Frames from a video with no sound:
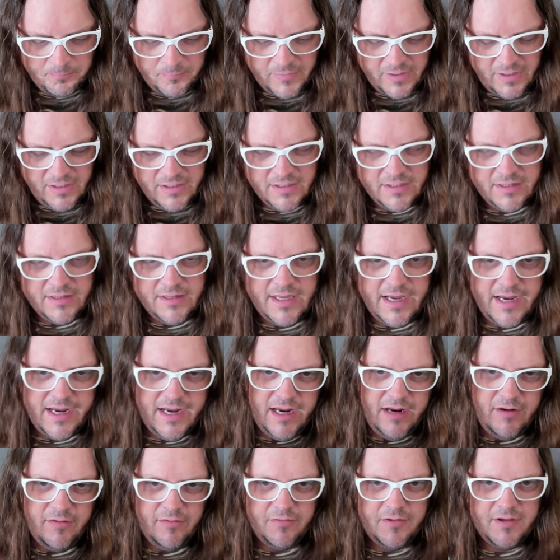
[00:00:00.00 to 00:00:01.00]

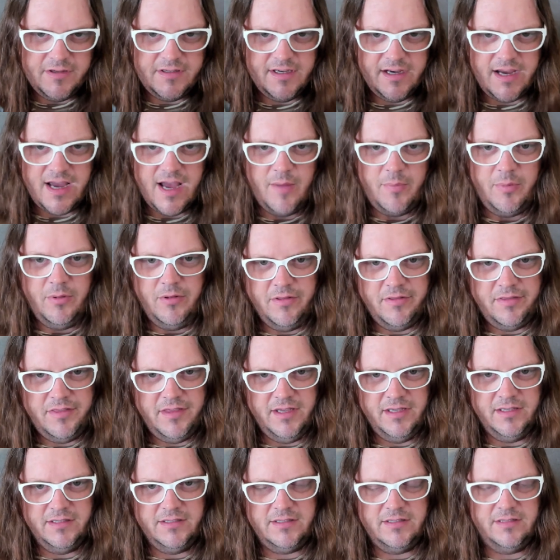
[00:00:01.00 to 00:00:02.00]
there's a couple of
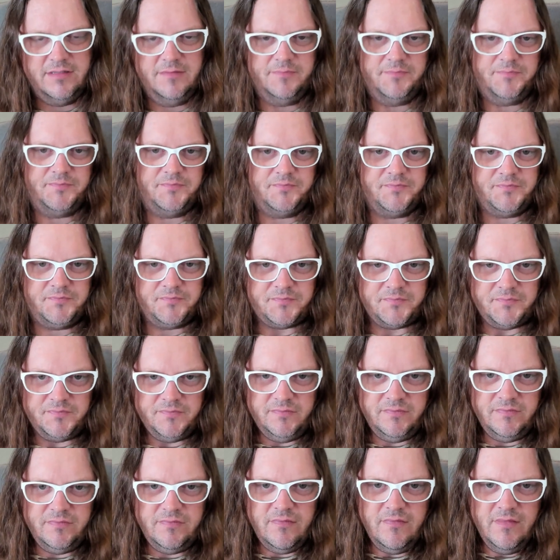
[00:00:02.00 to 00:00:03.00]
things.
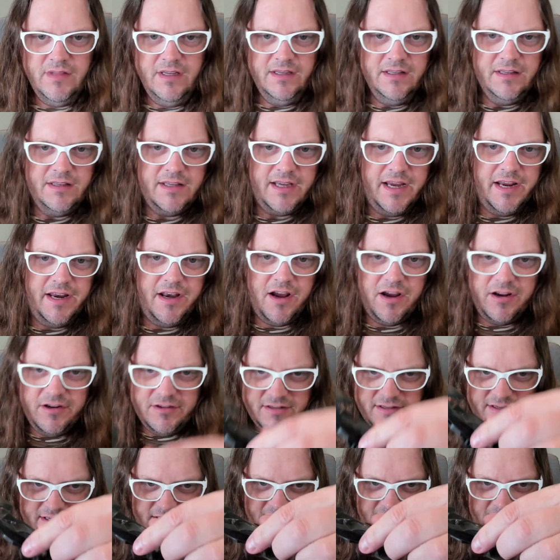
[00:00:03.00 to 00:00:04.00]
They don't
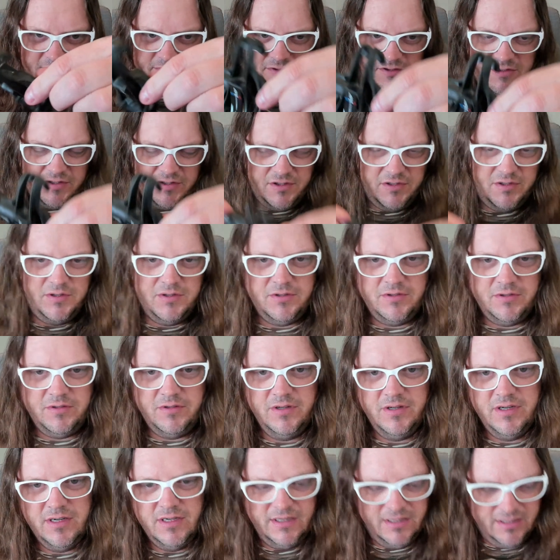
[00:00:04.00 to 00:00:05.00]
seem to
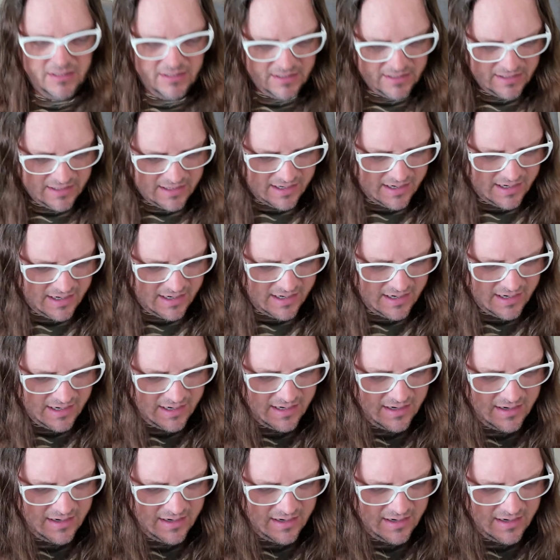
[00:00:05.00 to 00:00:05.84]
hang